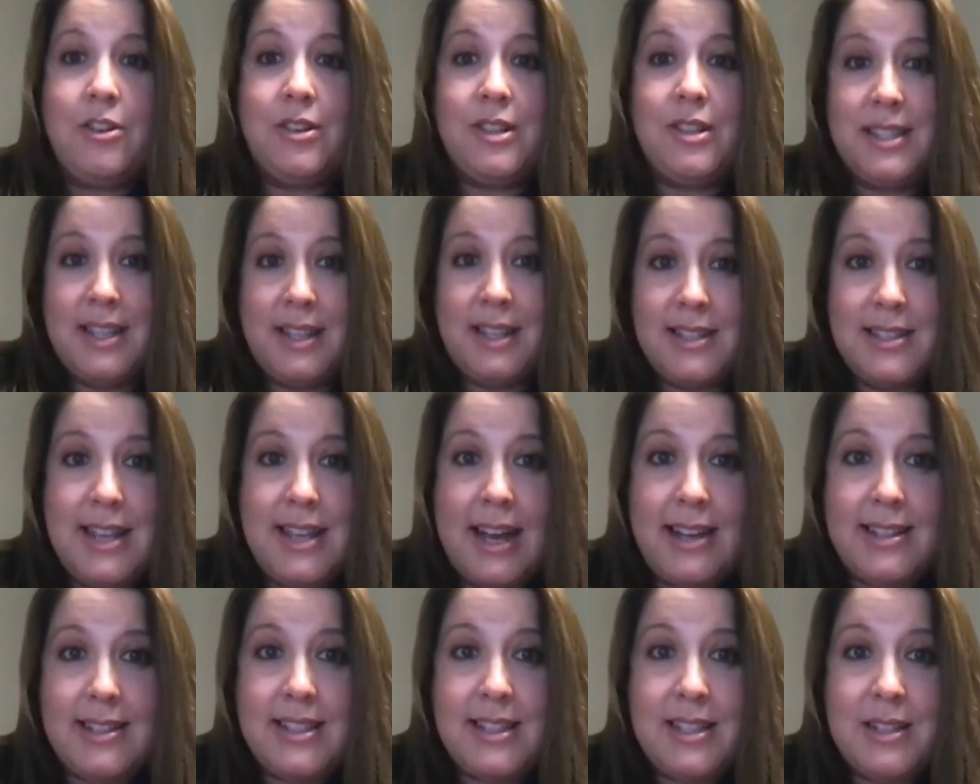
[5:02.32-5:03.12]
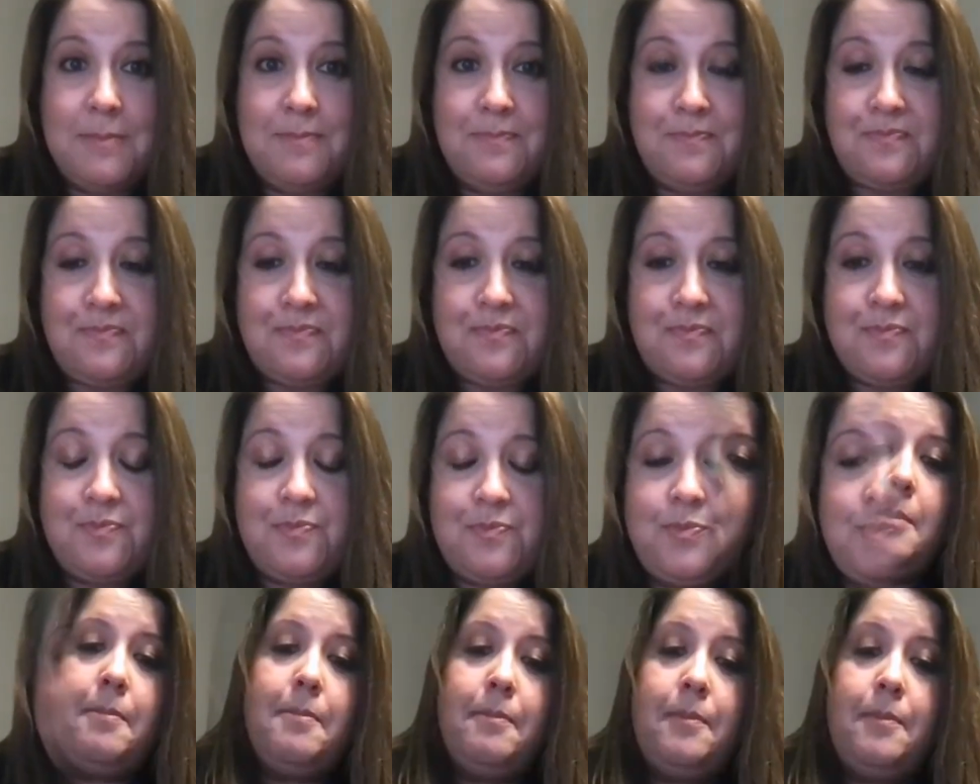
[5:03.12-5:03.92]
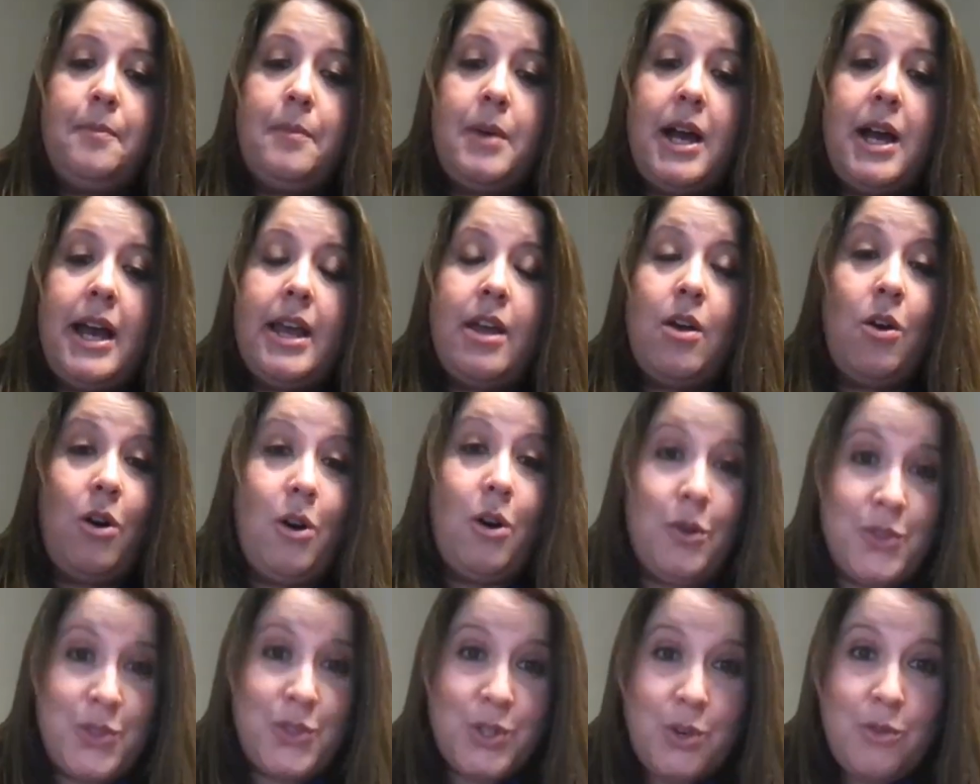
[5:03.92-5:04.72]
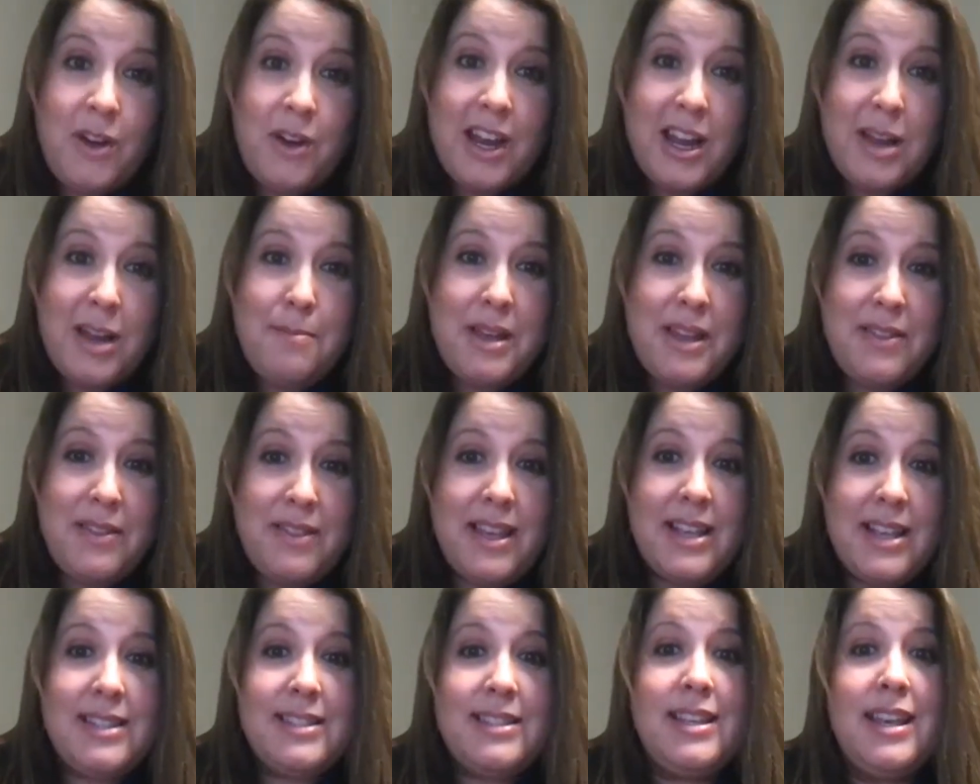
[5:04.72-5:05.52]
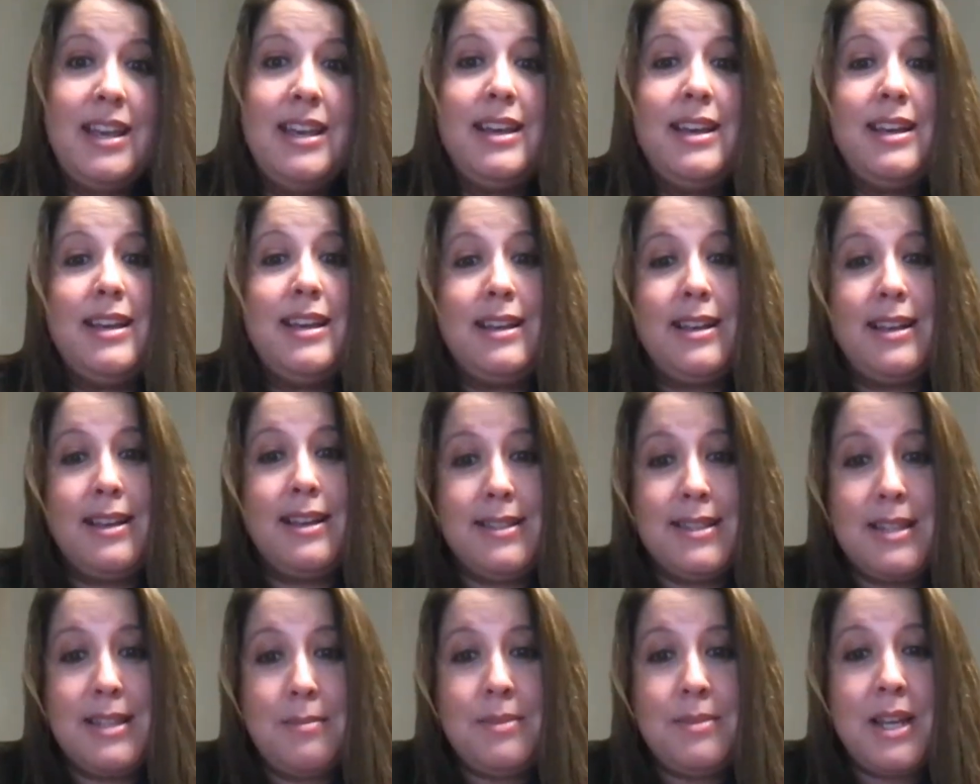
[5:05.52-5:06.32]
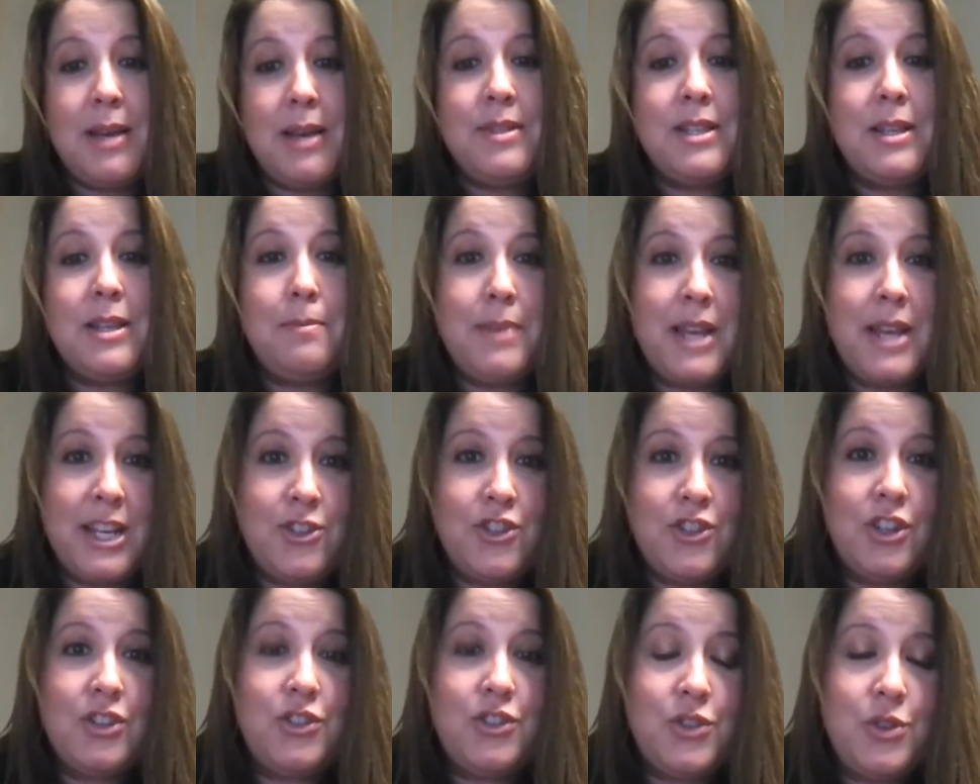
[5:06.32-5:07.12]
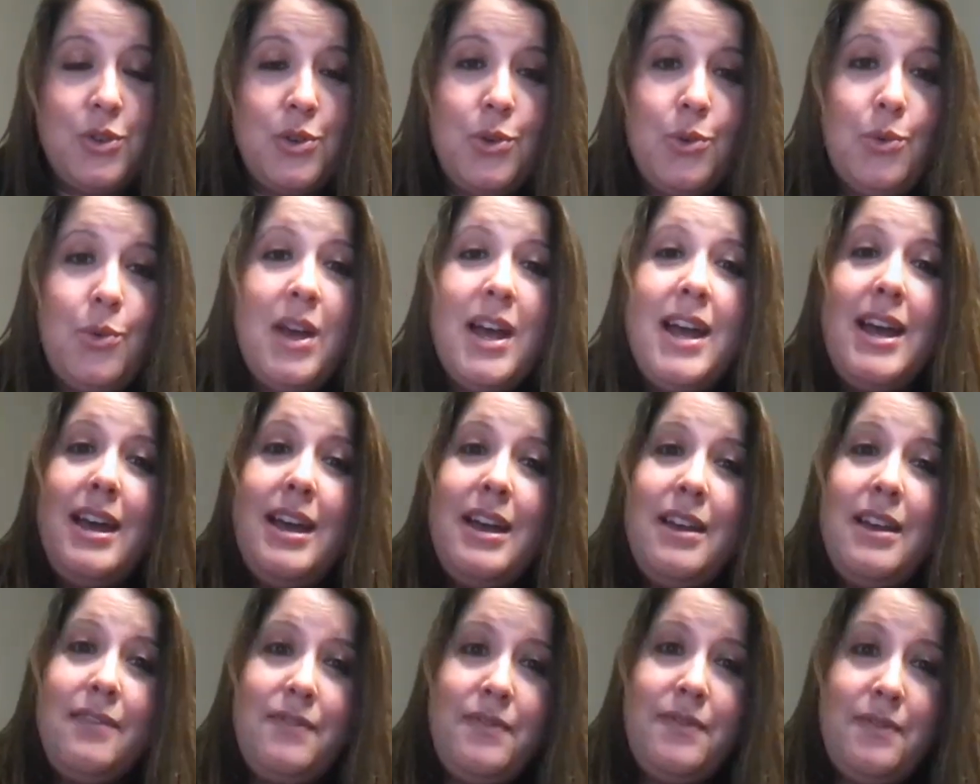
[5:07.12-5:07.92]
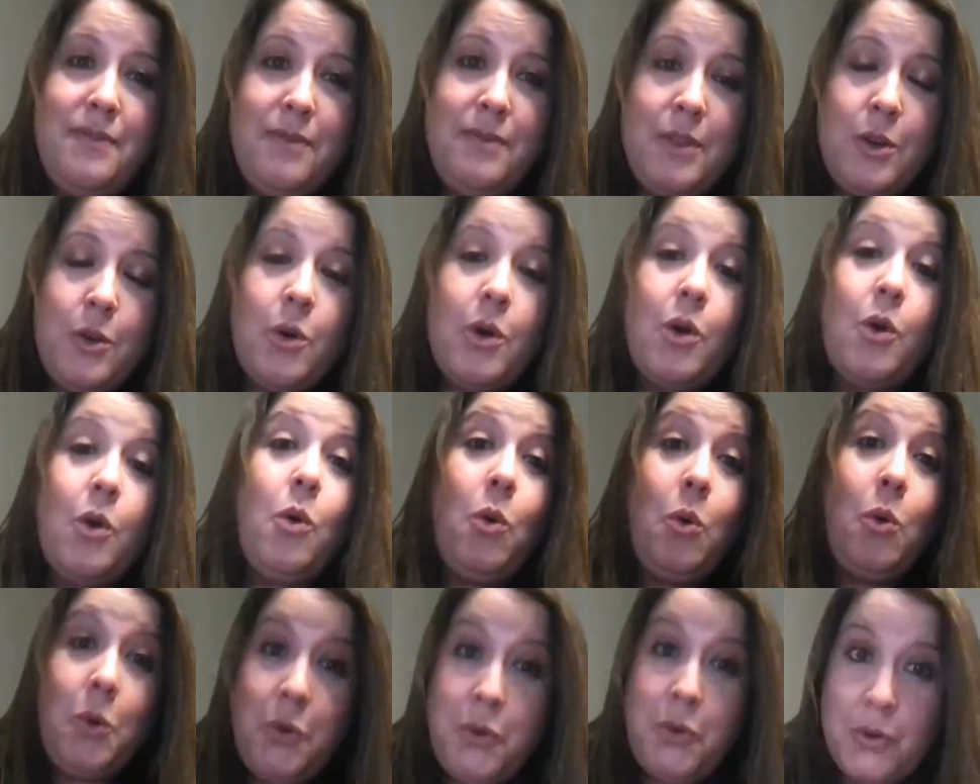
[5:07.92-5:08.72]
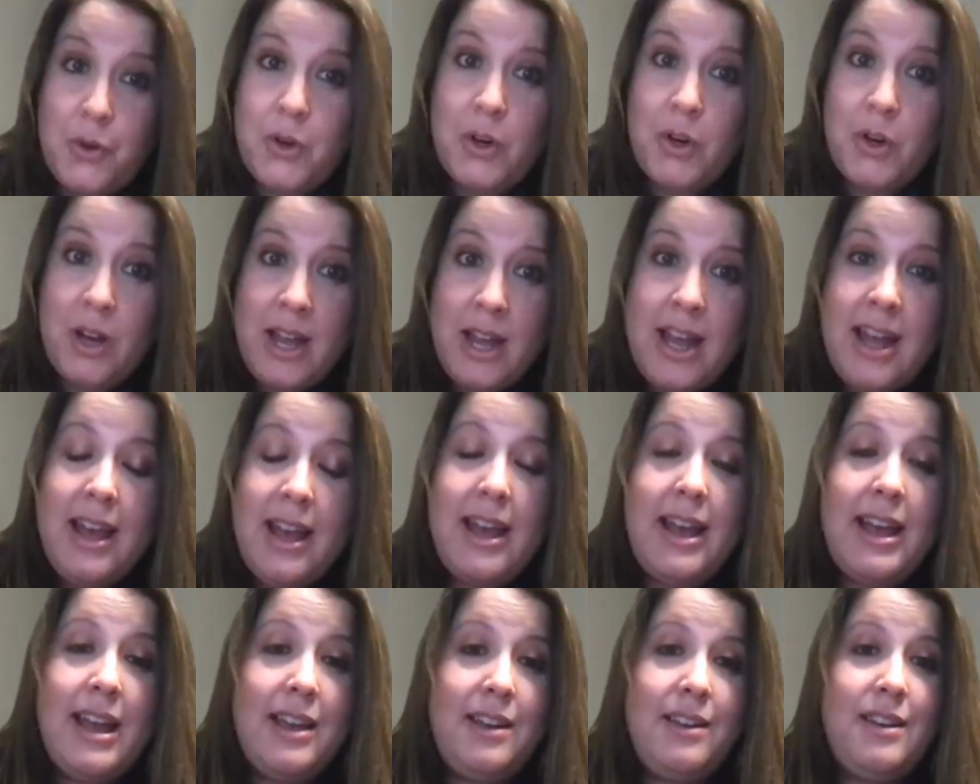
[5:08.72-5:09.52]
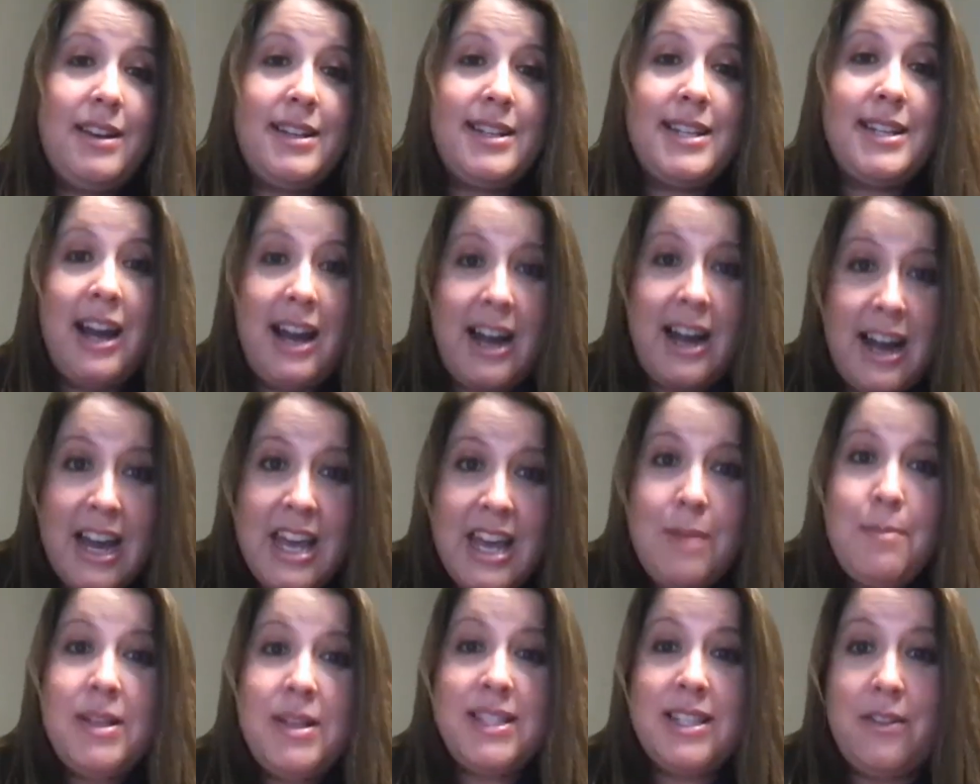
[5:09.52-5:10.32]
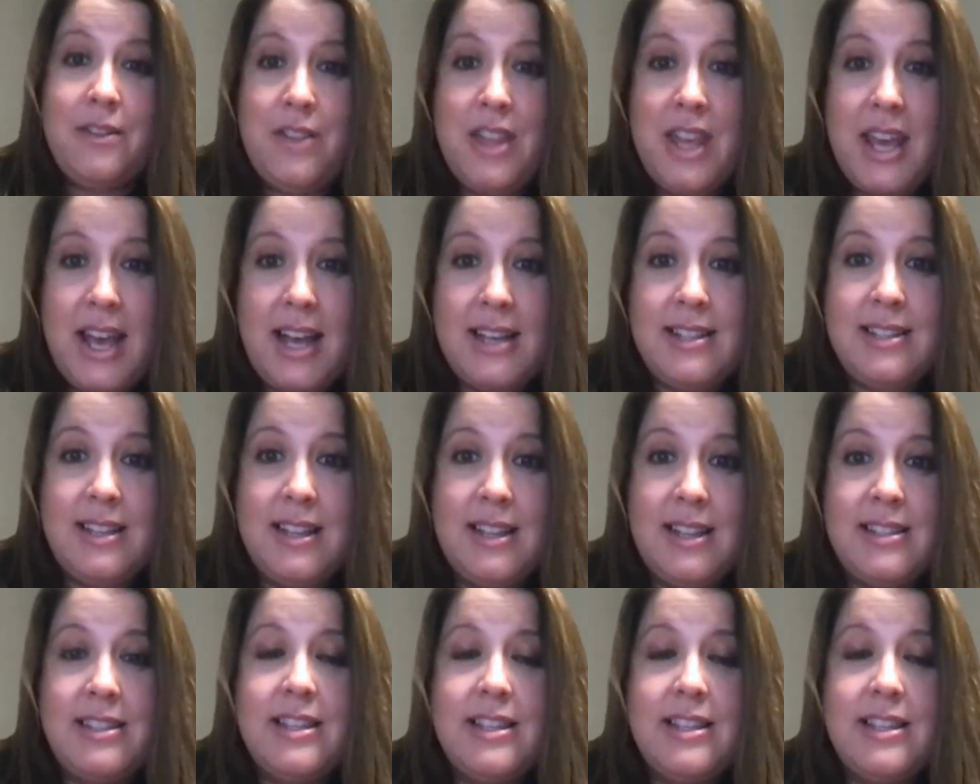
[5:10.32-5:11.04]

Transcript: success. I also recommend this sometimes in patients who are older and time is of the essence.